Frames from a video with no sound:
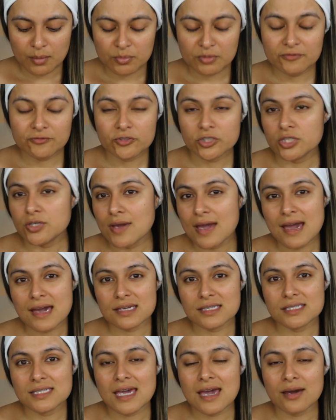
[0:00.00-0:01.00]
before you
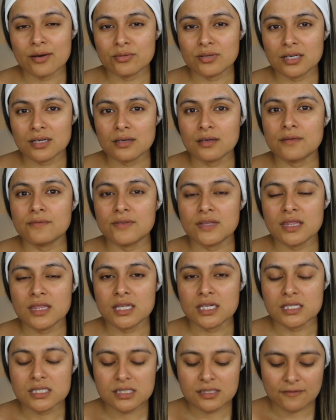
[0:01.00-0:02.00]
X out of
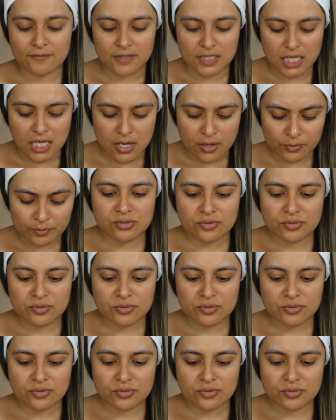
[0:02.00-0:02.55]
this video.